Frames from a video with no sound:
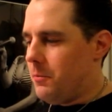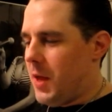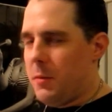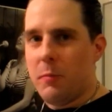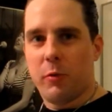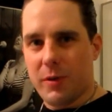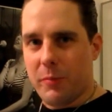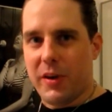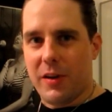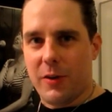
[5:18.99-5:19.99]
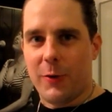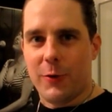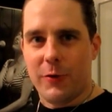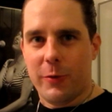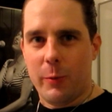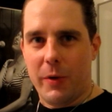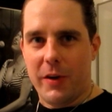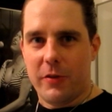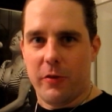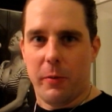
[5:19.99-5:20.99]
maybe primping a little too
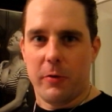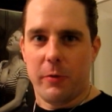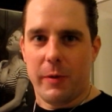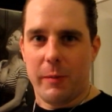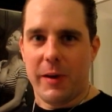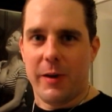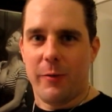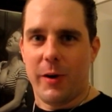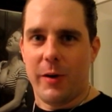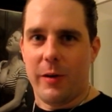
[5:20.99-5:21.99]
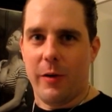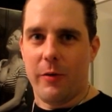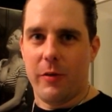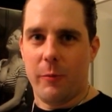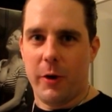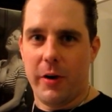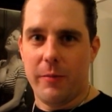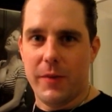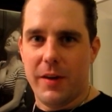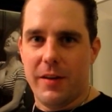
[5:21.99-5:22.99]
much, especially when I'm getting ready to go somewhere.
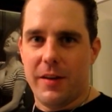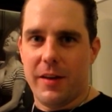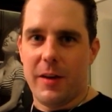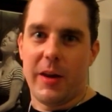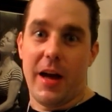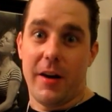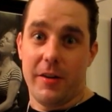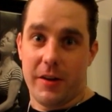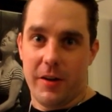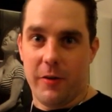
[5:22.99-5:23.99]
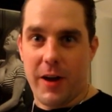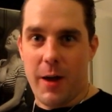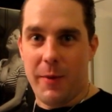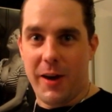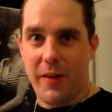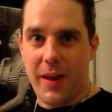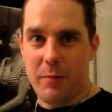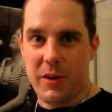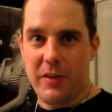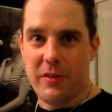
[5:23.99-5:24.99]
Ileana, can you comment on
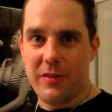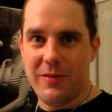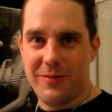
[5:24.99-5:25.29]
that, please?